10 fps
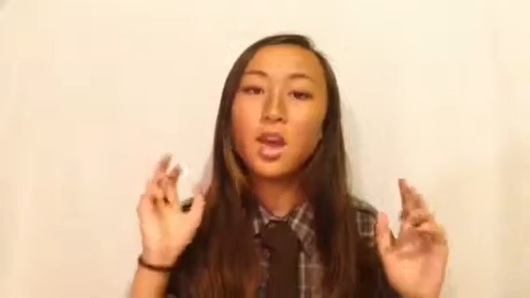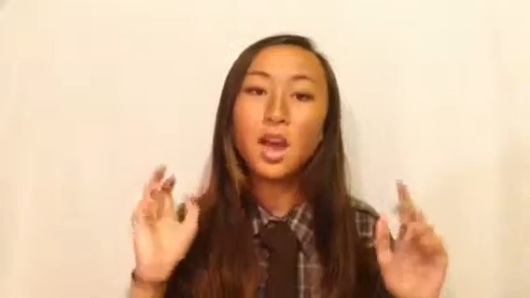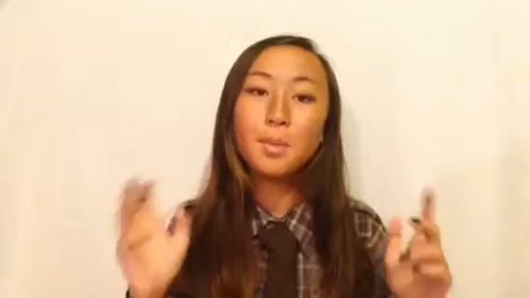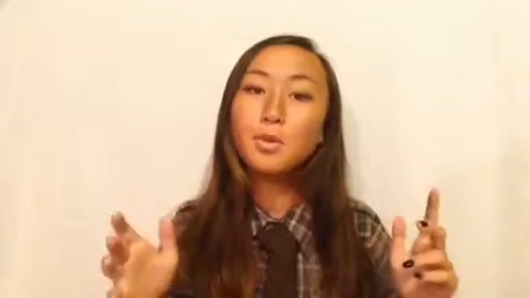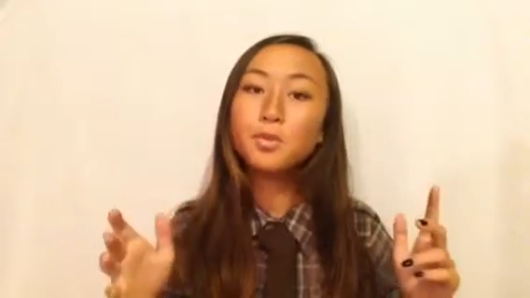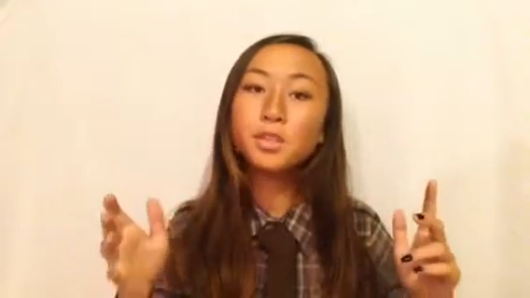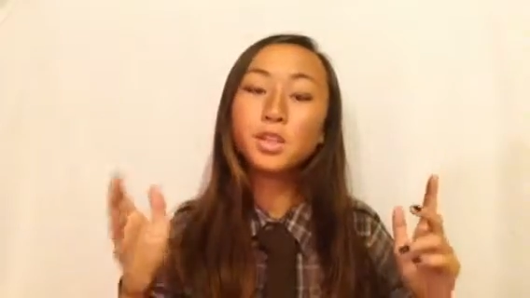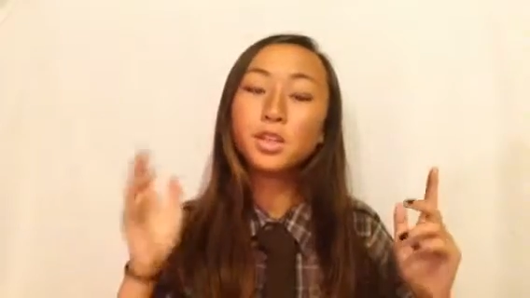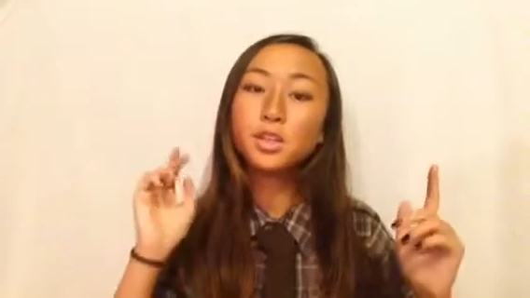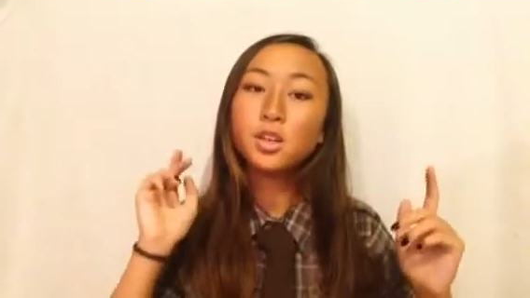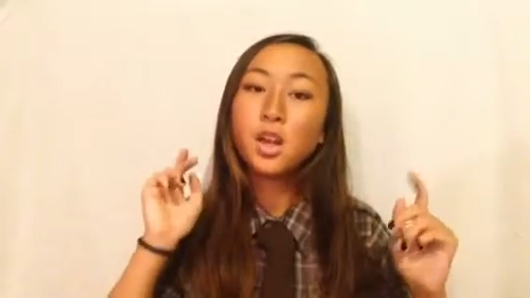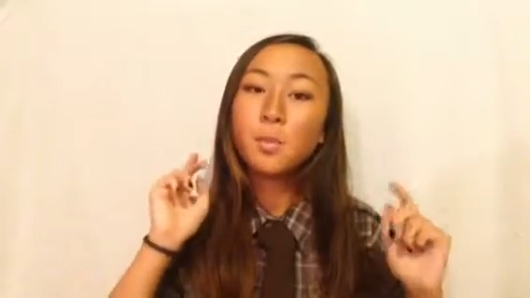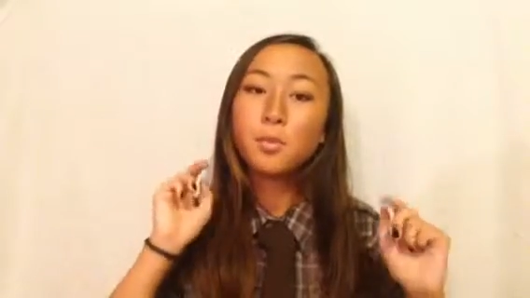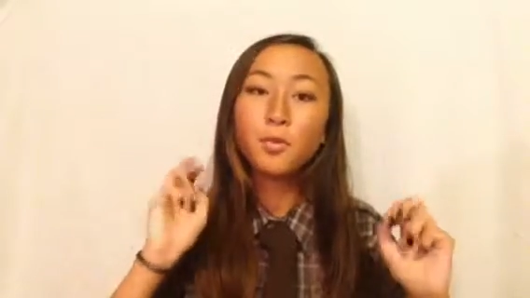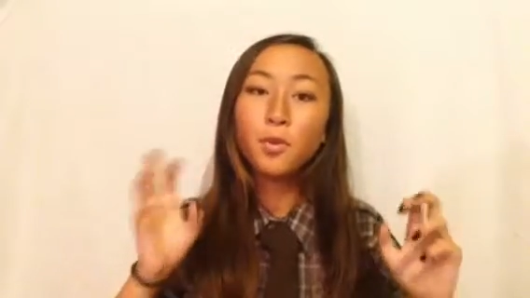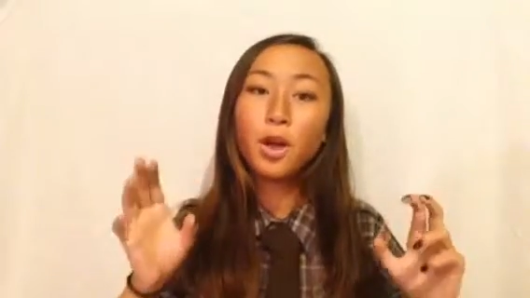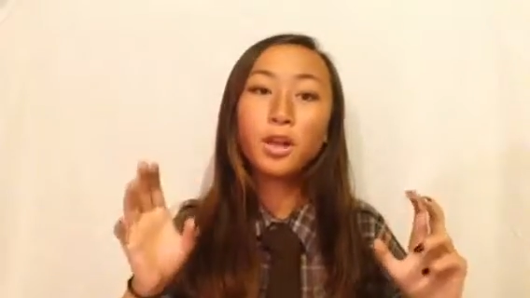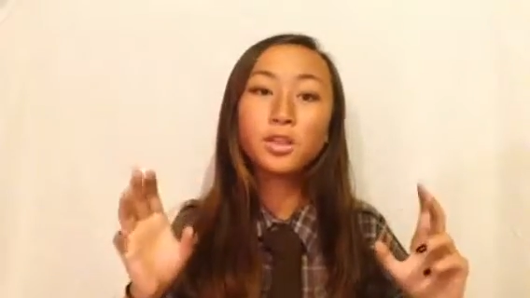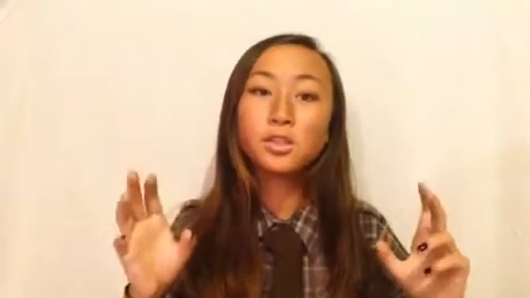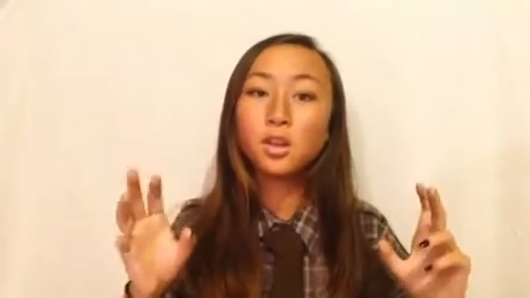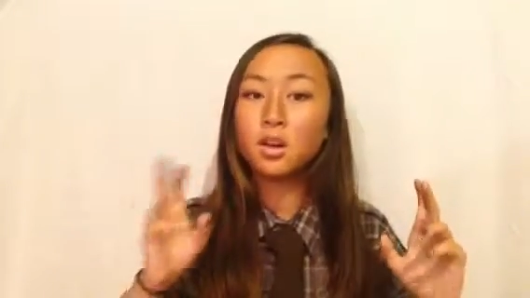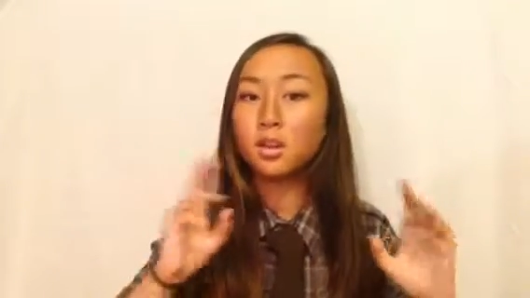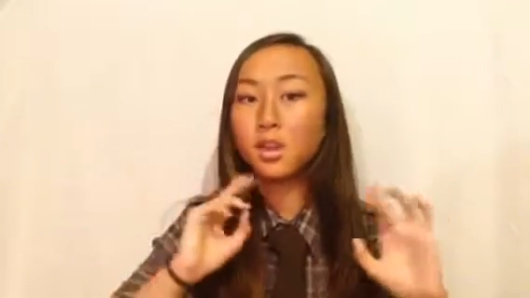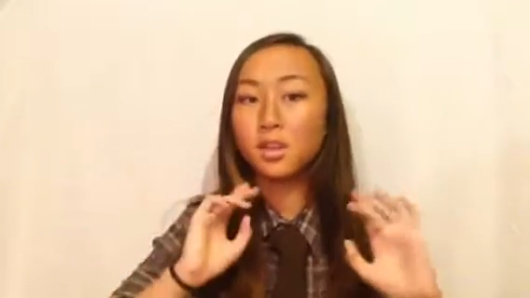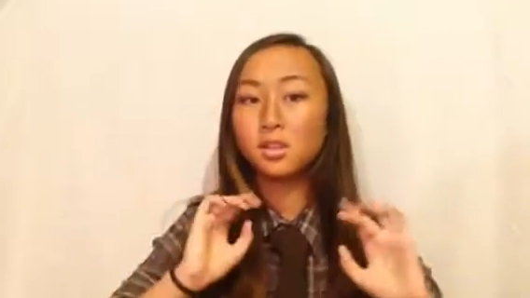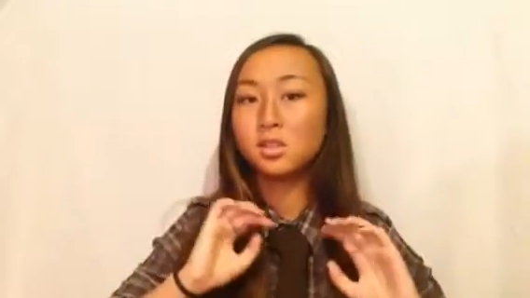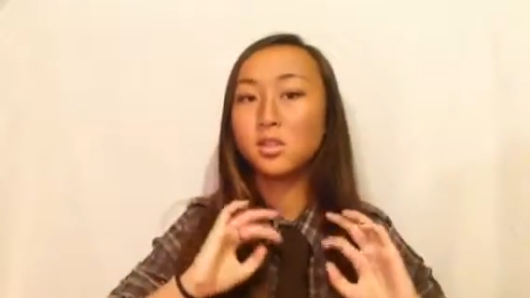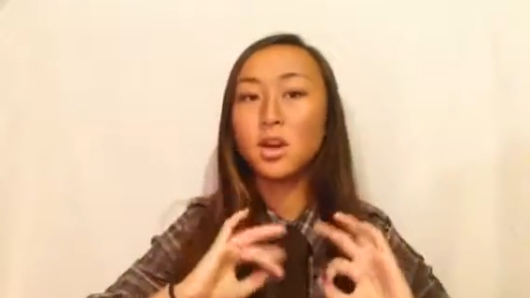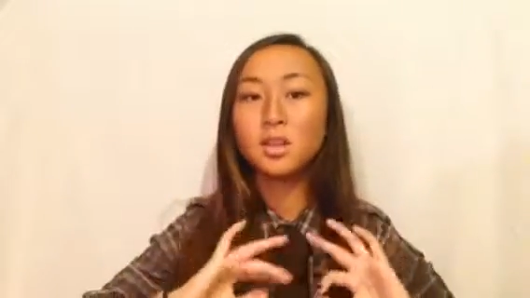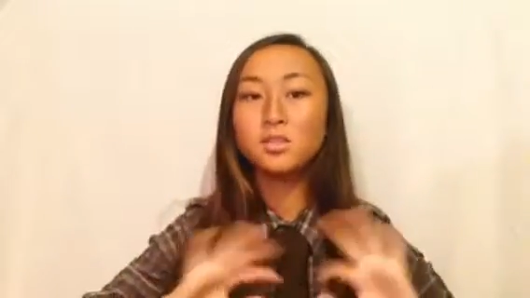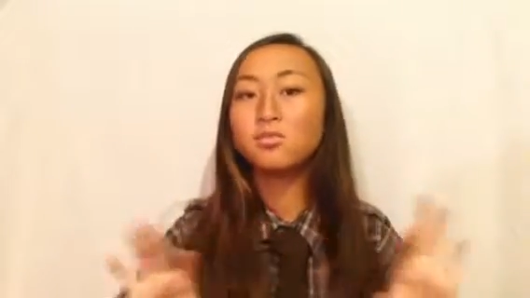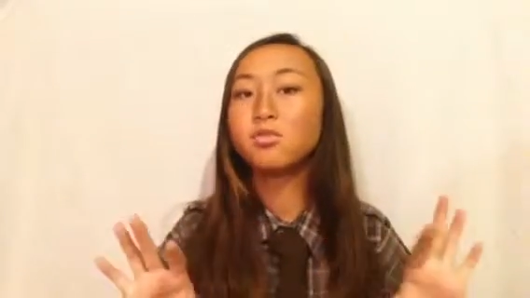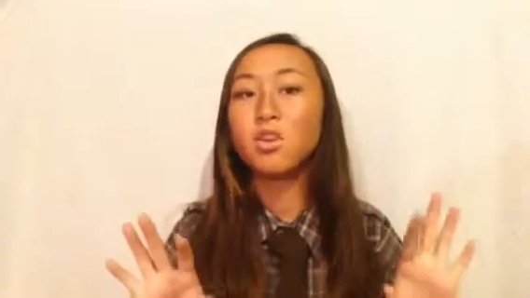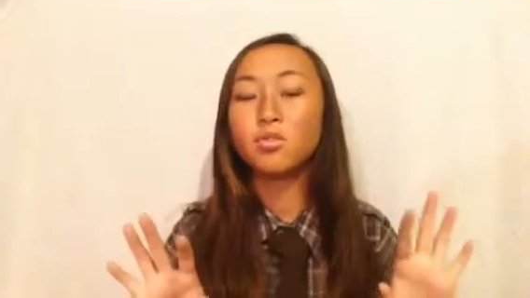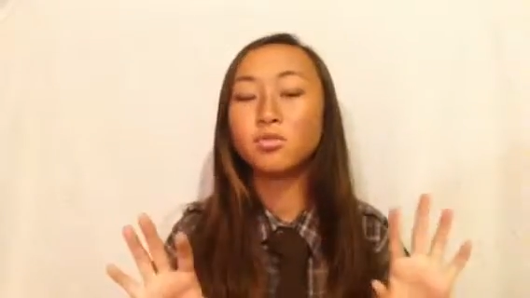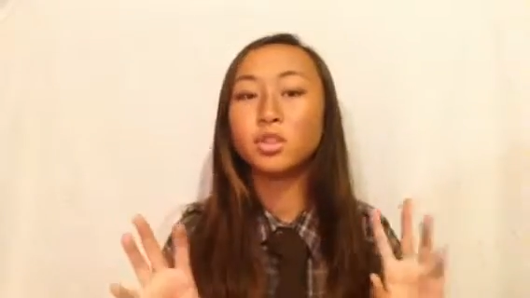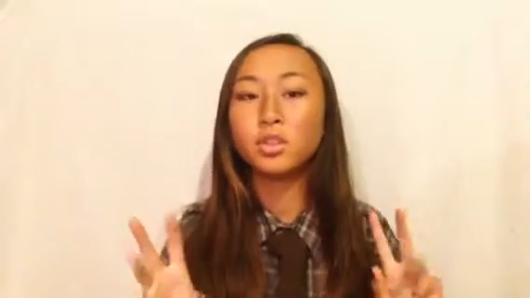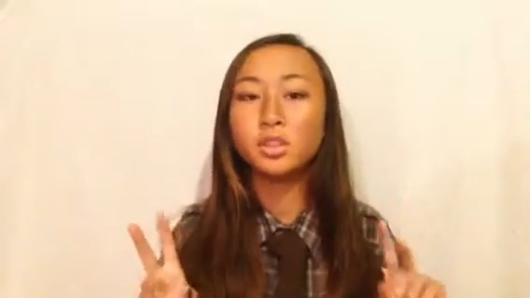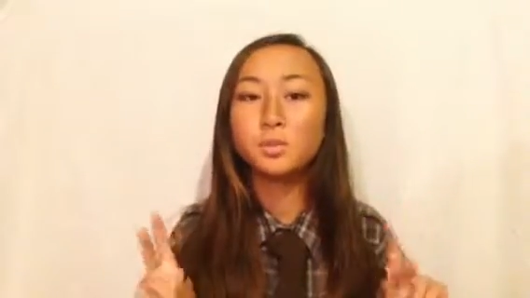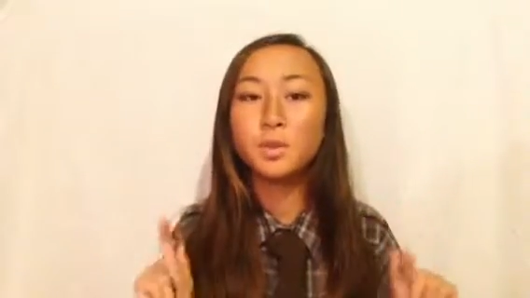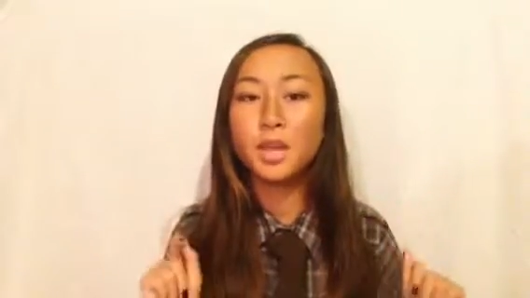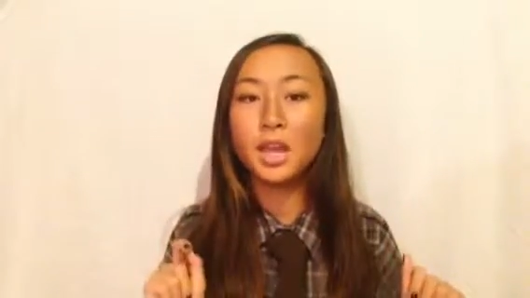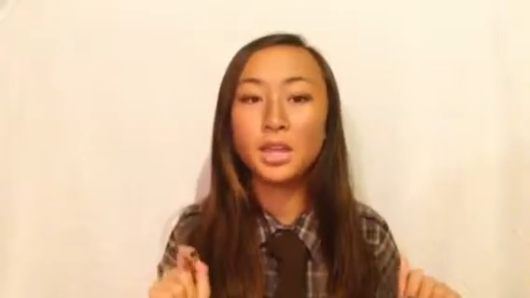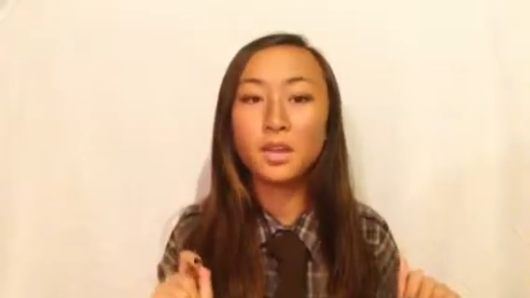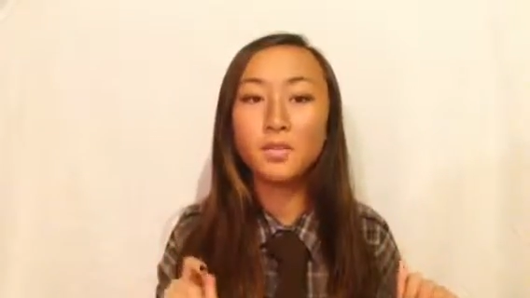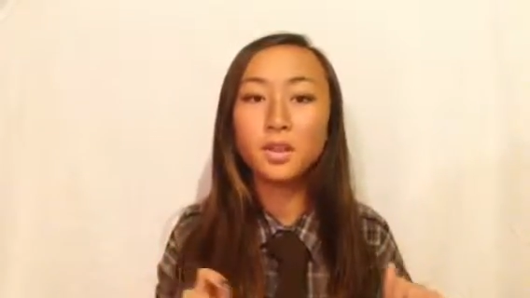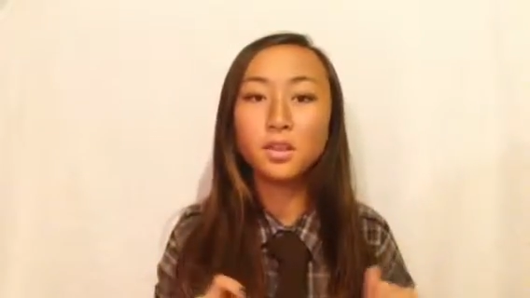I moved here before I could talk, and so I don't really speak any of it.